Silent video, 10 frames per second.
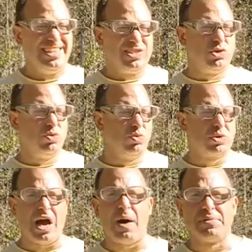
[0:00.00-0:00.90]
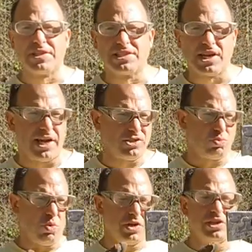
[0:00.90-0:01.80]
two common designs.
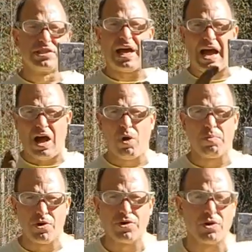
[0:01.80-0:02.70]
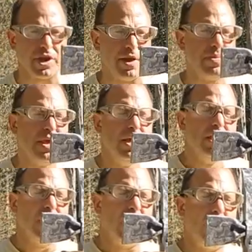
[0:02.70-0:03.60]
One is the halberd, okay,
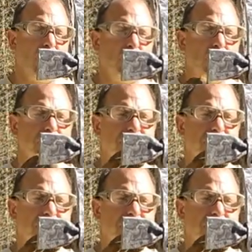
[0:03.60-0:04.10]
which